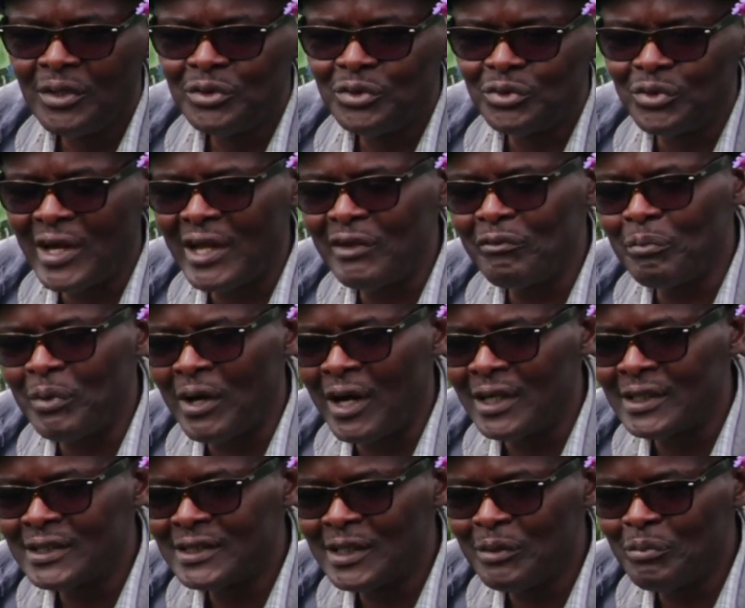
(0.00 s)
drive
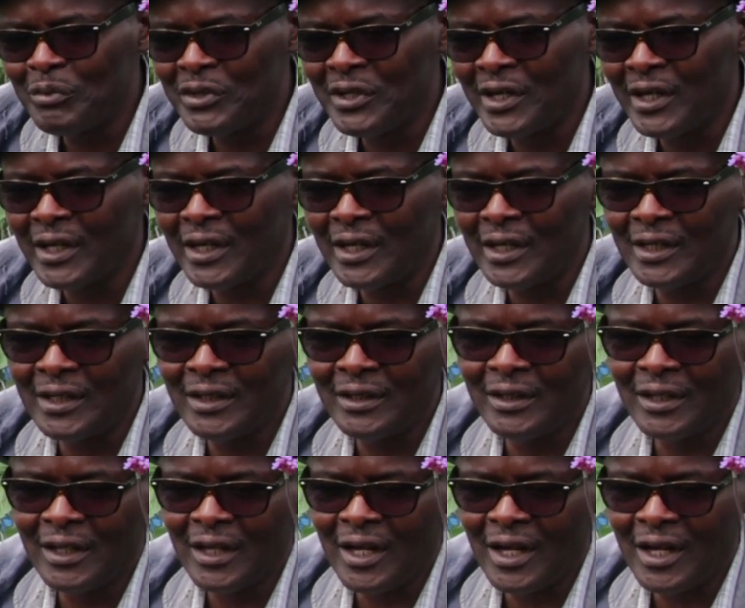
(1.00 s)
past them with their kid in
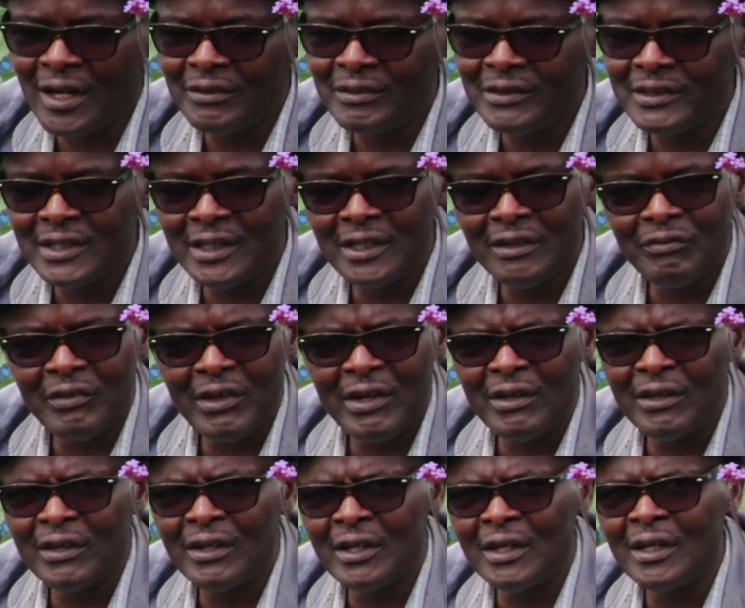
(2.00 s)
the car and say, if
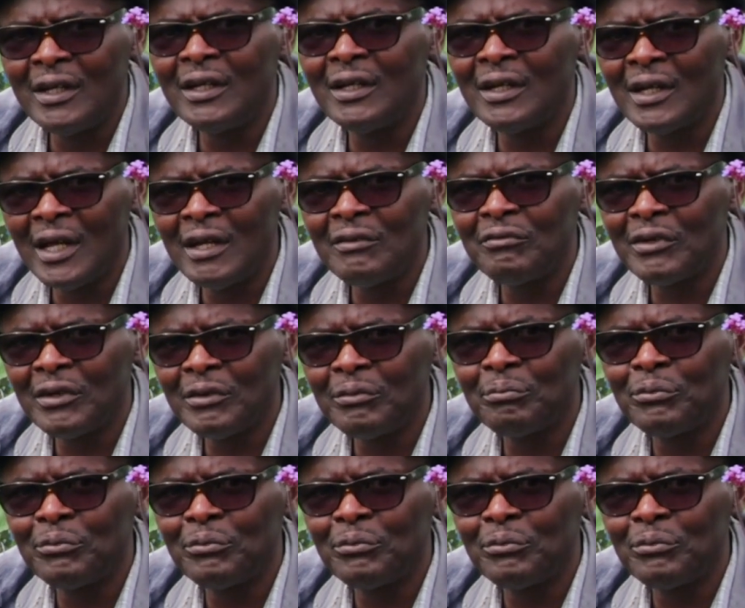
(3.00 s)
anything in life,